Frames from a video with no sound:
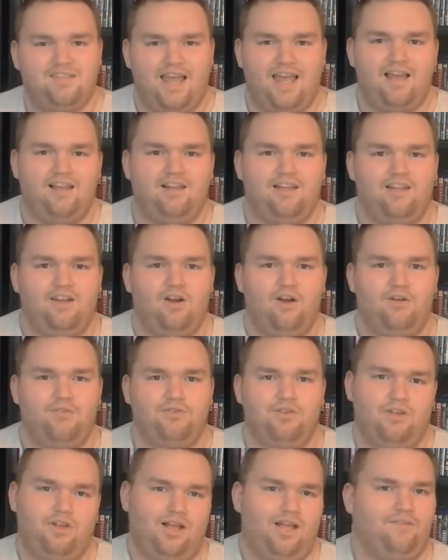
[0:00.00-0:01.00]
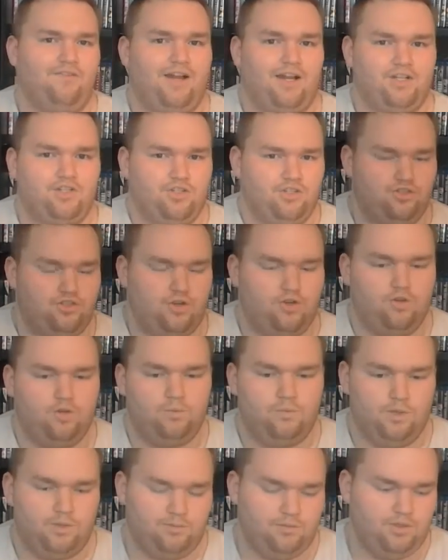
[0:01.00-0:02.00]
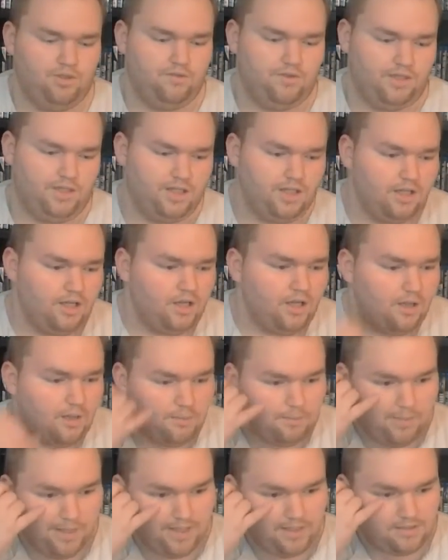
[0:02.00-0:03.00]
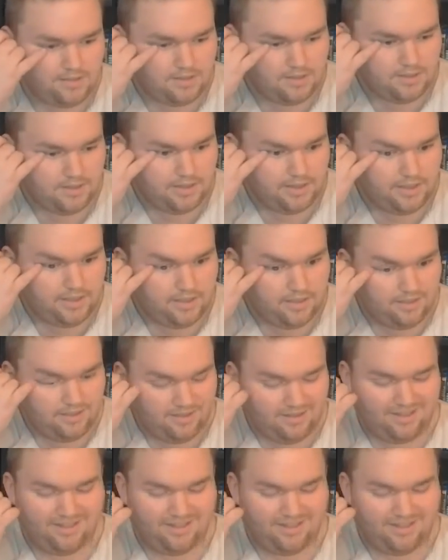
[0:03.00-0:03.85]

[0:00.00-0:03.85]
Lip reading: telling of the live-action Jungle Book movie. Basically,